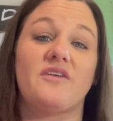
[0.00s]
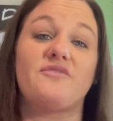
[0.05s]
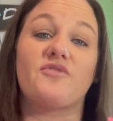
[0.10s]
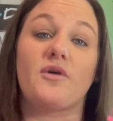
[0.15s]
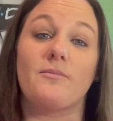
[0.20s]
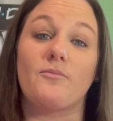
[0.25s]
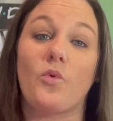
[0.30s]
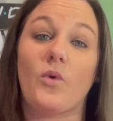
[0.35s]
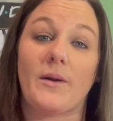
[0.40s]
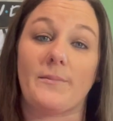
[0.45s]
for
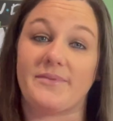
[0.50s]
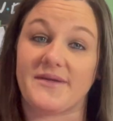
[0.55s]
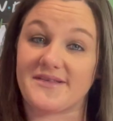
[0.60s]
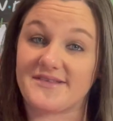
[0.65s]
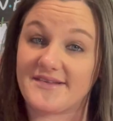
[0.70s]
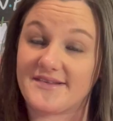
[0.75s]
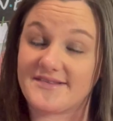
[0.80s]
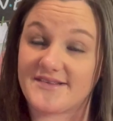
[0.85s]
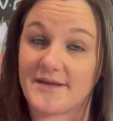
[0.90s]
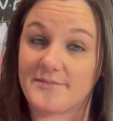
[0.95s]
more
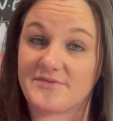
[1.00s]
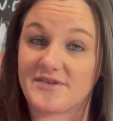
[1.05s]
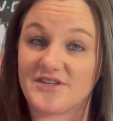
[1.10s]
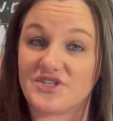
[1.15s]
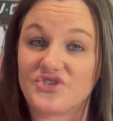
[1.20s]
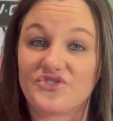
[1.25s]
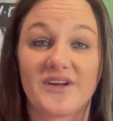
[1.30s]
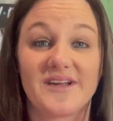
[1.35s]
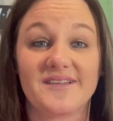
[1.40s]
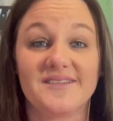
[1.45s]
business tips and
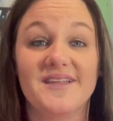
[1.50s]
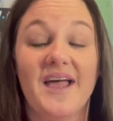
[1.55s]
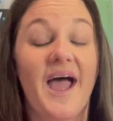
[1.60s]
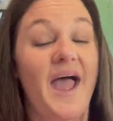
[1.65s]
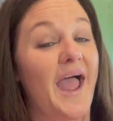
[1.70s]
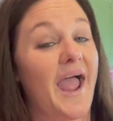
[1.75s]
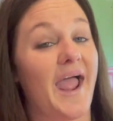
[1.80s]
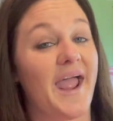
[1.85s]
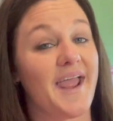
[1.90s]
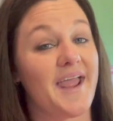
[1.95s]
tricks,
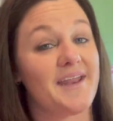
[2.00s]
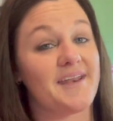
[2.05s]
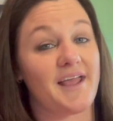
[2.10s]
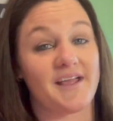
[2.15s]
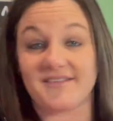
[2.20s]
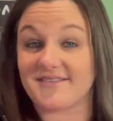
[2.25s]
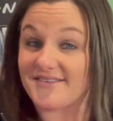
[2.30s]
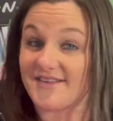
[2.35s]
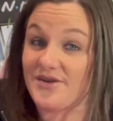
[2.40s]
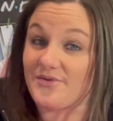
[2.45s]
and
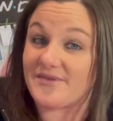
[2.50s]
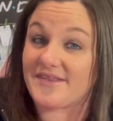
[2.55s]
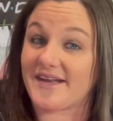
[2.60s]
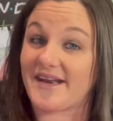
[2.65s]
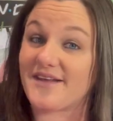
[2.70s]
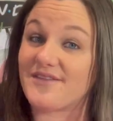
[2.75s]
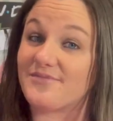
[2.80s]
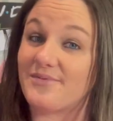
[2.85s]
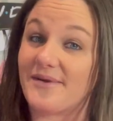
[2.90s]
I'll see you in the next